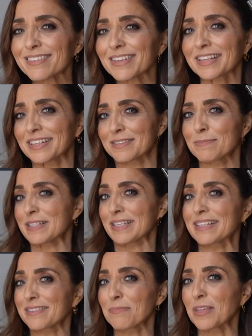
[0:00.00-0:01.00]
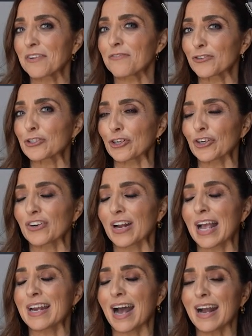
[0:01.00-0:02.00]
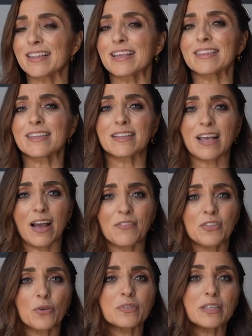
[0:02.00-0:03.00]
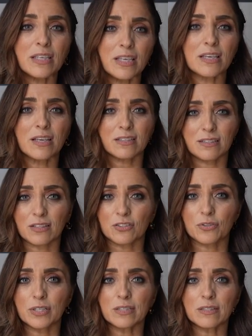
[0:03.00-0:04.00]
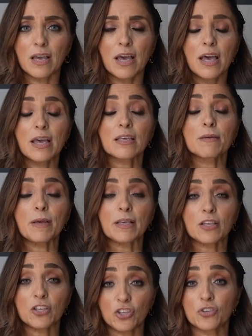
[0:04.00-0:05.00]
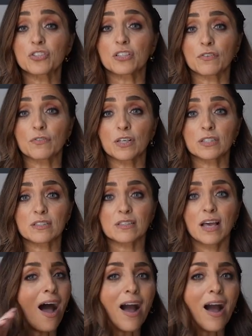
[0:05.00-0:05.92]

like it's missing something for sure. And I think that having those key accessories can make a huge difference.